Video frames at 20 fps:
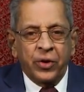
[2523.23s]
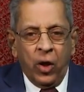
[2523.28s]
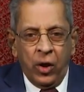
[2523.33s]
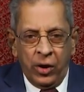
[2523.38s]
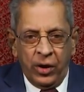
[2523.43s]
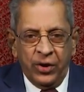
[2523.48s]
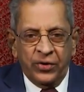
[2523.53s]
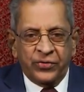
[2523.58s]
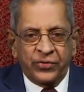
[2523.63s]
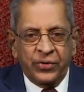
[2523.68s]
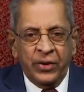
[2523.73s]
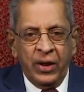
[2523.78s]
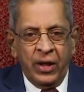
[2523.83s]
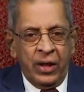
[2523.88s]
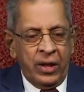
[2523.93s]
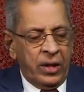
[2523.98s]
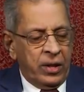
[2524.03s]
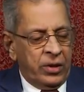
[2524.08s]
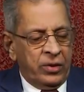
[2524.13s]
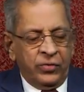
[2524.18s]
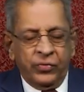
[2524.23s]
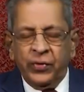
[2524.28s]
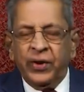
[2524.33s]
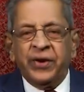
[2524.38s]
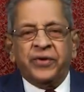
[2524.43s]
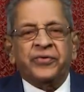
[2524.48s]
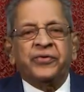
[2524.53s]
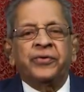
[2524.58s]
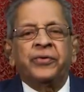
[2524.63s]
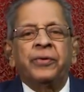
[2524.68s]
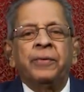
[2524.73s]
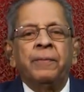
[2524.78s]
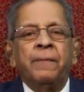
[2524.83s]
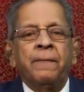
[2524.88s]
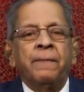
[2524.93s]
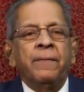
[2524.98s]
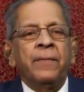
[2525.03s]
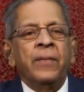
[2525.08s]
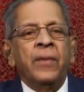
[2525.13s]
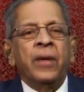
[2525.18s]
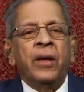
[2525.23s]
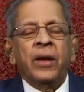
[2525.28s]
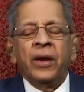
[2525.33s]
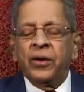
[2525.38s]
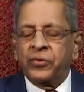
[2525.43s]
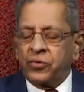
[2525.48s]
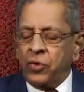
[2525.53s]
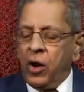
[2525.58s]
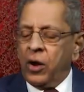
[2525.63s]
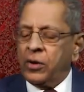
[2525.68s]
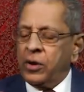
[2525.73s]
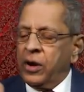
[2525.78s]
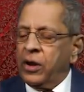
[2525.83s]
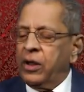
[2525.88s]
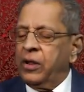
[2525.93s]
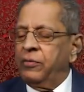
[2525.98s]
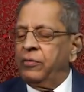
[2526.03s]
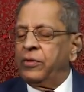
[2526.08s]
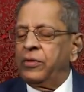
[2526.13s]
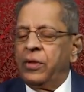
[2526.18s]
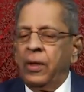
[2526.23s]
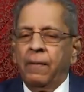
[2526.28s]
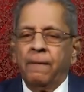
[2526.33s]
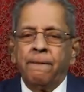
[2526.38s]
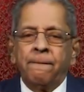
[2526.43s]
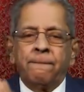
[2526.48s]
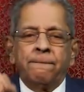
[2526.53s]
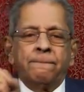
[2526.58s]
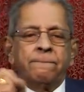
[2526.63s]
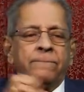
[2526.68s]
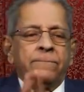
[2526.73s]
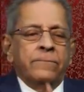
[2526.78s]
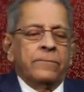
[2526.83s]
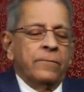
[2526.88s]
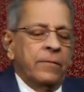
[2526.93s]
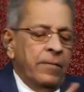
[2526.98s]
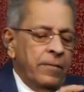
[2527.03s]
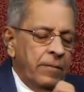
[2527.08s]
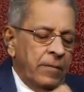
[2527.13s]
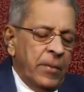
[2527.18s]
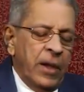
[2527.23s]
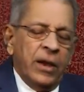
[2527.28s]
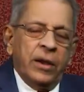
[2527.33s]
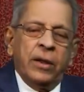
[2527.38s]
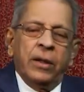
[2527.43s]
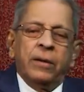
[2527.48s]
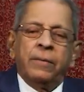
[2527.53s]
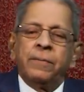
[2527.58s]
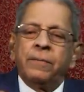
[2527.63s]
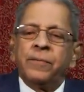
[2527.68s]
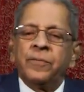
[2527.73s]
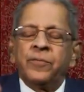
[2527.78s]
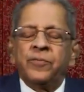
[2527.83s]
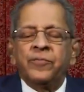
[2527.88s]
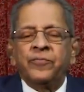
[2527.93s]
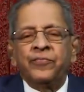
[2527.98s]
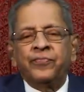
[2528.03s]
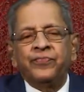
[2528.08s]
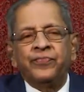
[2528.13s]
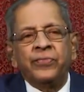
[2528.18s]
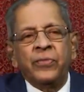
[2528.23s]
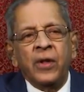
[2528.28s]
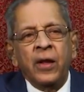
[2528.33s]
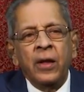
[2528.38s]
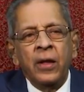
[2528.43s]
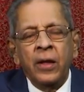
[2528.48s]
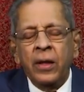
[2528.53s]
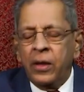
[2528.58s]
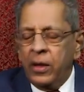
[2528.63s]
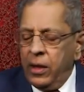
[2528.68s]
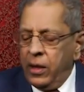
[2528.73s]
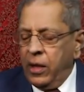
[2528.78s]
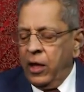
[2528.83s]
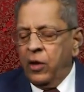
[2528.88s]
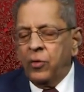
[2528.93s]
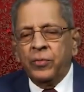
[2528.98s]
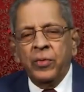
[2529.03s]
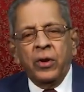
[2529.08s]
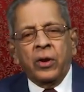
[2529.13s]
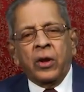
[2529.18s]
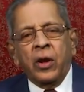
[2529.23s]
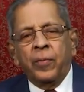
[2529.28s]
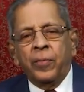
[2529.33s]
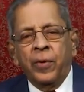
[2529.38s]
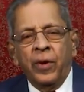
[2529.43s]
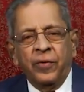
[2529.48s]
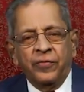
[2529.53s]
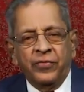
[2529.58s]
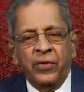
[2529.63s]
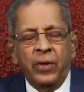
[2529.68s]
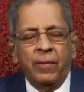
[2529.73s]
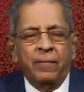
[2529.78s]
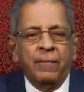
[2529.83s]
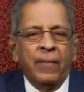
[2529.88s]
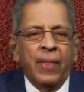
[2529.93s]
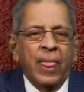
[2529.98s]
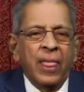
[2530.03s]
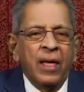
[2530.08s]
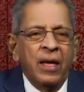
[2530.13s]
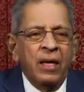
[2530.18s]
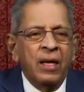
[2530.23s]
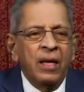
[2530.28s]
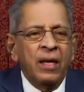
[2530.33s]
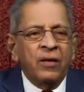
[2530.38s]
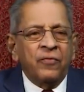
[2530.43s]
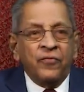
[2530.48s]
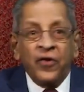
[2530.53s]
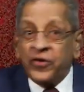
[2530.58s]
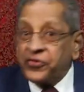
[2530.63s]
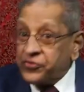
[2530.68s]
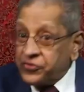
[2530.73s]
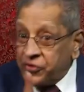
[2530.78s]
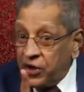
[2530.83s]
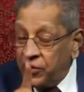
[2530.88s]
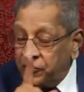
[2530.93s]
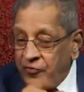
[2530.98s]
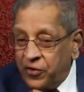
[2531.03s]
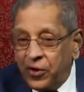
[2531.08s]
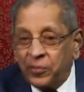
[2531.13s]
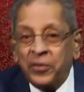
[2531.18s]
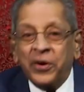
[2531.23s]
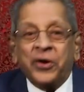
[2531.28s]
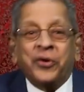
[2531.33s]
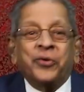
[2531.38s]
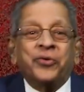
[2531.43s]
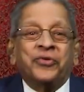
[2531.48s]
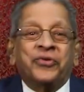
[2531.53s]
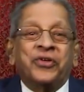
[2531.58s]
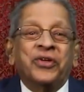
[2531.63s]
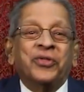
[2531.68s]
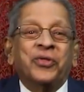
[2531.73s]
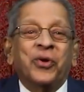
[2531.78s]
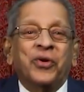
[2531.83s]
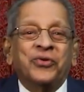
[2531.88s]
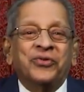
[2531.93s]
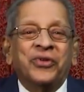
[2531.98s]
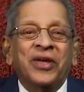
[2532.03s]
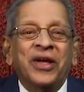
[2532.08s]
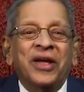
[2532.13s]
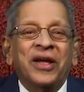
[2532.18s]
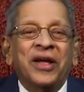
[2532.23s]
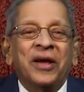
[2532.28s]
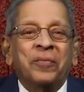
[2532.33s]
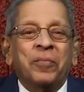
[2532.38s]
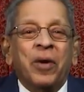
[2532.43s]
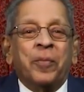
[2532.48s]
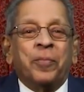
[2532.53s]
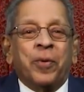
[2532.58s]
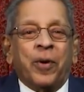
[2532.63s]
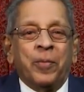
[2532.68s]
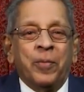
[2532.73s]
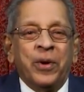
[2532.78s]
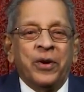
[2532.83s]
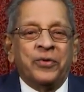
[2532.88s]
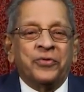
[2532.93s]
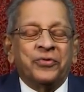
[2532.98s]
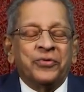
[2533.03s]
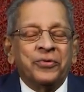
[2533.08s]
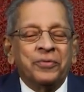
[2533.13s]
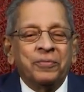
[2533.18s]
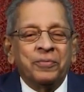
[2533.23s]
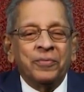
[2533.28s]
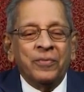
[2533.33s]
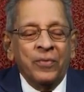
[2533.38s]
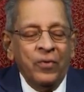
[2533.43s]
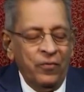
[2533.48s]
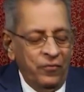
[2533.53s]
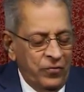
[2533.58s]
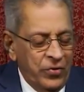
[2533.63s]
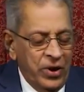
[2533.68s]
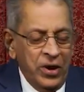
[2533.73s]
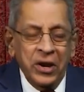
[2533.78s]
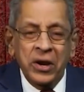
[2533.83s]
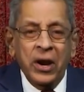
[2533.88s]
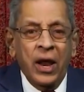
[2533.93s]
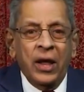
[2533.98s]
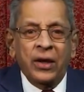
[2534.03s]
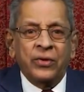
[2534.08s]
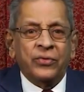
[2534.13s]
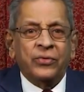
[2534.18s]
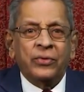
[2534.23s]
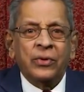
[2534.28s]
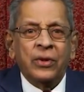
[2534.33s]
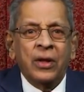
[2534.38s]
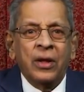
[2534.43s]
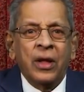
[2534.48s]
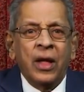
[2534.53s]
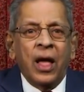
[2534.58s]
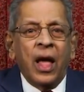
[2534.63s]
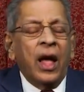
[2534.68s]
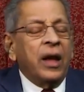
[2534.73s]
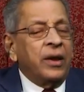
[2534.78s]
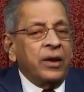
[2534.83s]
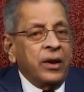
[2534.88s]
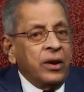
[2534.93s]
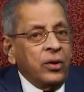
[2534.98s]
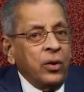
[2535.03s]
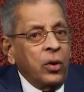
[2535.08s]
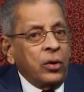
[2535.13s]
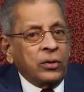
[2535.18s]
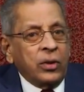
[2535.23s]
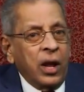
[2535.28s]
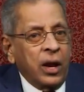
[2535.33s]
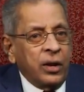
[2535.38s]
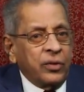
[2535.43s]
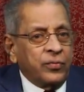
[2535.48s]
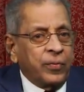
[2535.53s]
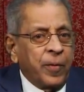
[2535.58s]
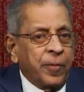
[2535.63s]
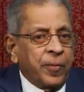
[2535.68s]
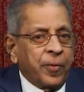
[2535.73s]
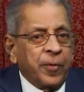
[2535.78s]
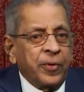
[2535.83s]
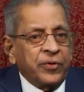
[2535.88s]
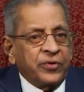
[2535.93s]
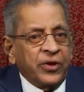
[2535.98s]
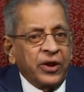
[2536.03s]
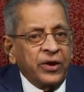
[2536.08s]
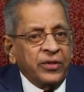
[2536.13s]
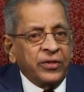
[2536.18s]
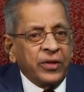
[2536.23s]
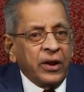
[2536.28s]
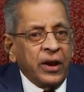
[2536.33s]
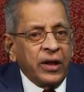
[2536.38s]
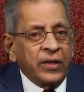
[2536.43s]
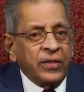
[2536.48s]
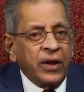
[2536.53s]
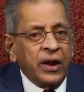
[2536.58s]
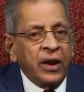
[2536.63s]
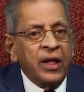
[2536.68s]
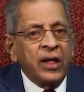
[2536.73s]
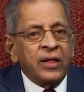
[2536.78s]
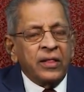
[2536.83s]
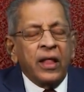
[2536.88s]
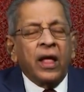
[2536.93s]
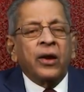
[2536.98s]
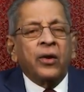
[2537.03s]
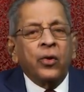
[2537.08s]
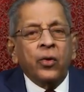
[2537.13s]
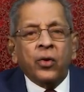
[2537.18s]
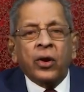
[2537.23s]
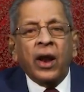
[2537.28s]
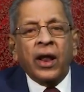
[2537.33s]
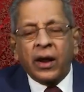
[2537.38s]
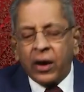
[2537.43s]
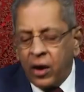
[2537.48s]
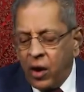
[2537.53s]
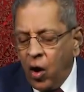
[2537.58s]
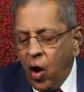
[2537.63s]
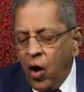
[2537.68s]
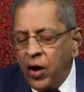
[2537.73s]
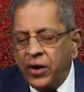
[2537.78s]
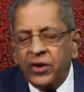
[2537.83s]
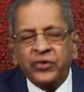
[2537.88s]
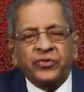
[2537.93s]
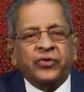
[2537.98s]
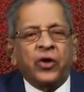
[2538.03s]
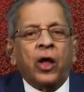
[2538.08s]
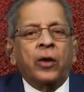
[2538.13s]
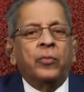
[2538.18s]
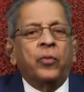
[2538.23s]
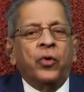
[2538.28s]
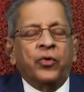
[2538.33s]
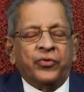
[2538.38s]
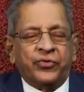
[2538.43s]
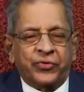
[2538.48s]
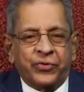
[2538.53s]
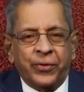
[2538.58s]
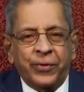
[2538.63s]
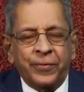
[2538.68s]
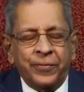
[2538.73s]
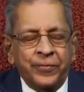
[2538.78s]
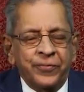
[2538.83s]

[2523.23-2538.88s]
dollars, sweets. He started giving them, many. He gave me a couple of them. First time for me to see those peppermints. Very nice. I didn't know that peppermints, anything like that. They look like coins almost.